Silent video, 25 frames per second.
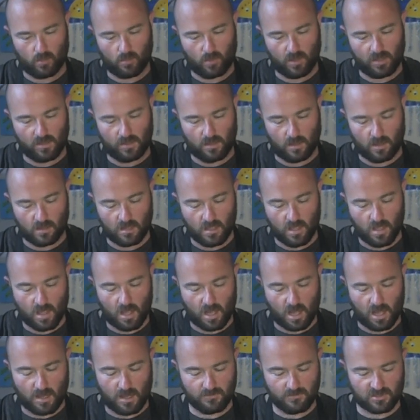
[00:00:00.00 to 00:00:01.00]
quite long.
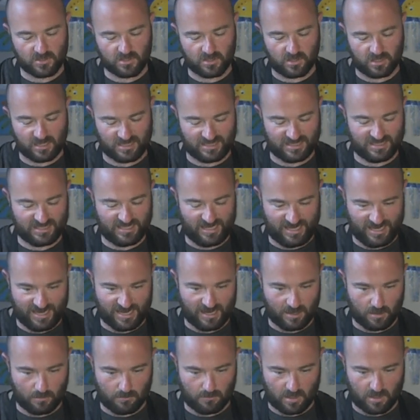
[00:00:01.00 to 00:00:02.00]
I'm just going to
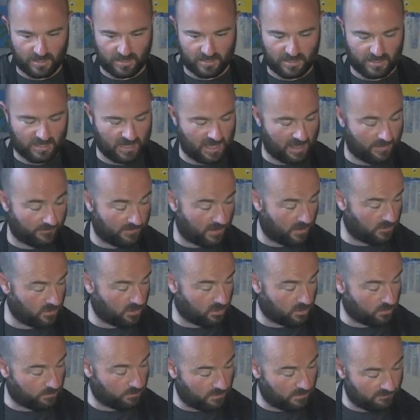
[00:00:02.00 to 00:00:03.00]
tear mine in half. Now, you
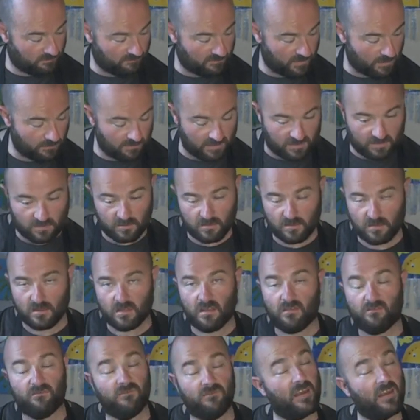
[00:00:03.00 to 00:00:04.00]
could be very,
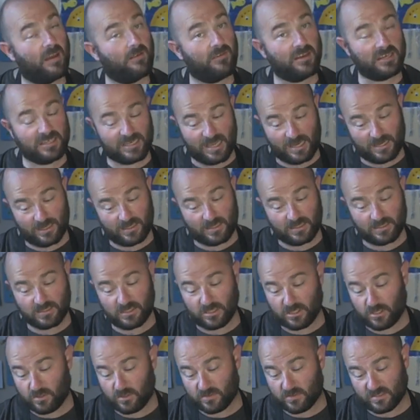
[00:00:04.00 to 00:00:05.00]
very delicate
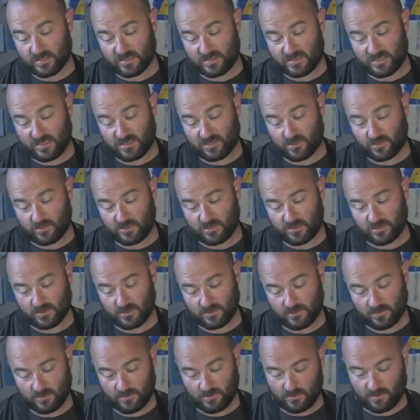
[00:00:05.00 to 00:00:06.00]
and use the scissors
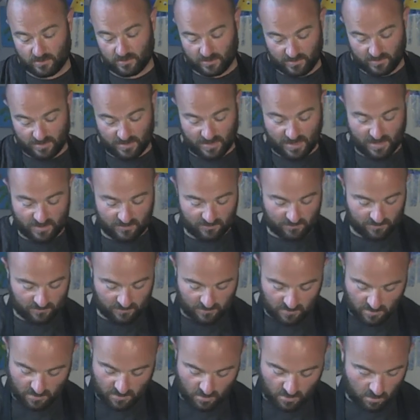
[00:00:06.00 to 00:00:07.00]
like that,
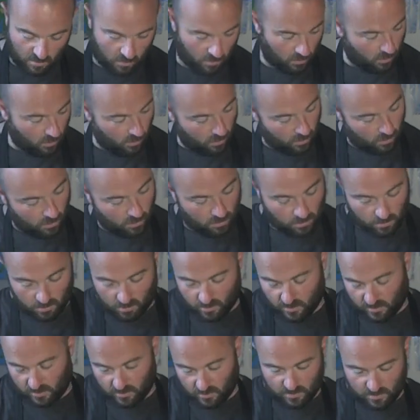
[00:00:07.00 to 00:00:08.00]
or
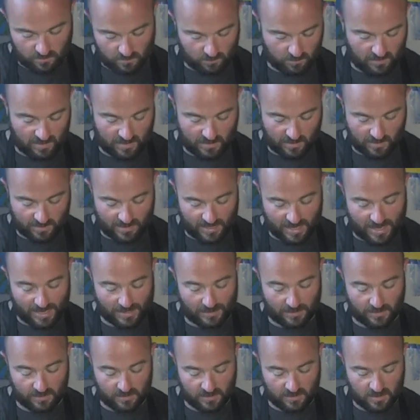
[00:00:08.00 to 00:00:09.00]
you can be like
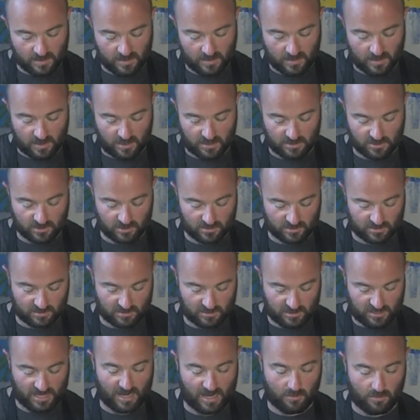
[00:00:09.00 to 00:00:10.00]
Alan and
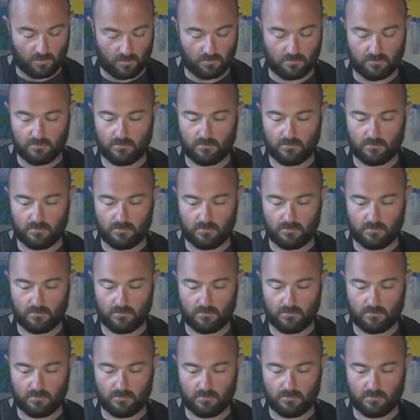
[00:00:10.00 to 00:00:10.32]
just tear them.